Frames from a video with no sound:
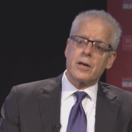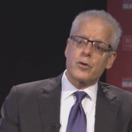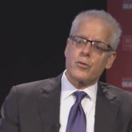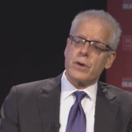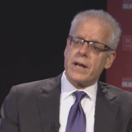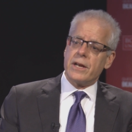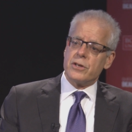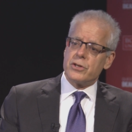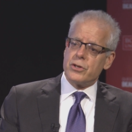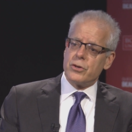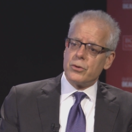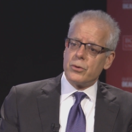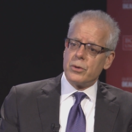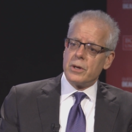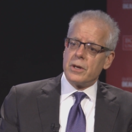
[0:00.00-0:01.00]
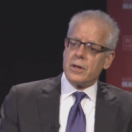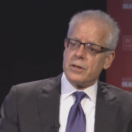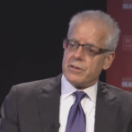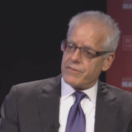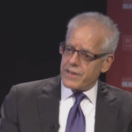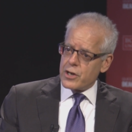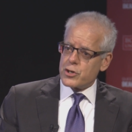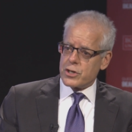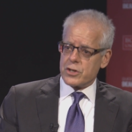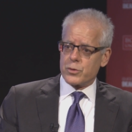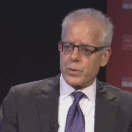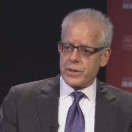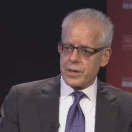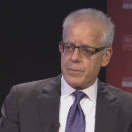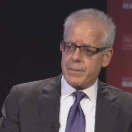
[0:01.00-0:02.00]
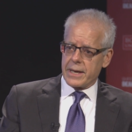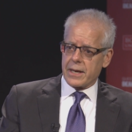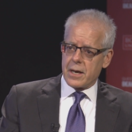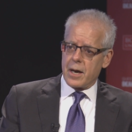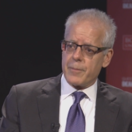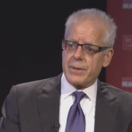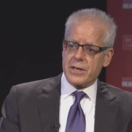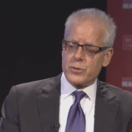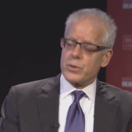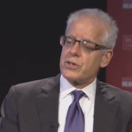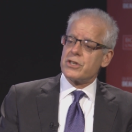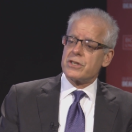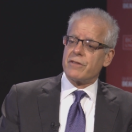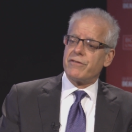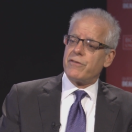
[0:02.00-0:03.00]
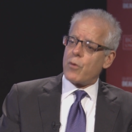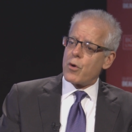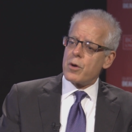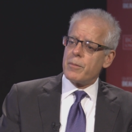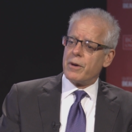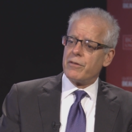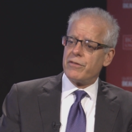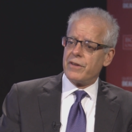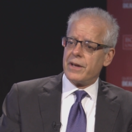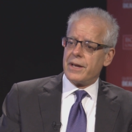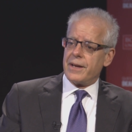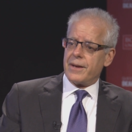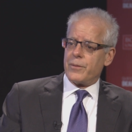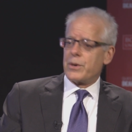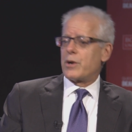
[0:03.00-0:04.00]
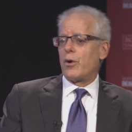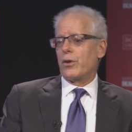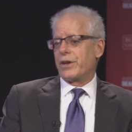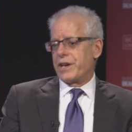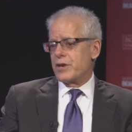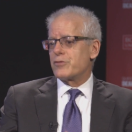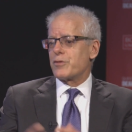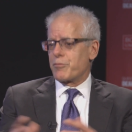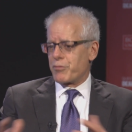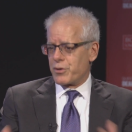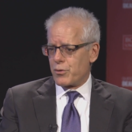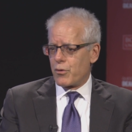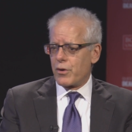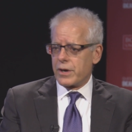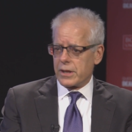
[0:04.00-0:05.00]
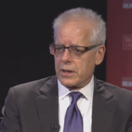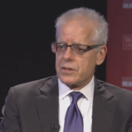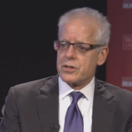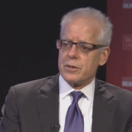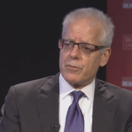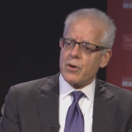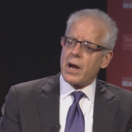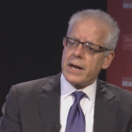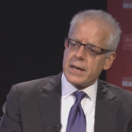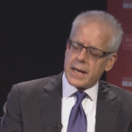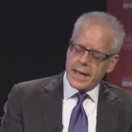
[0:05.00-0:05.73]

created two divisions within big companies, which is a form of we call it entrepreneurialism, right?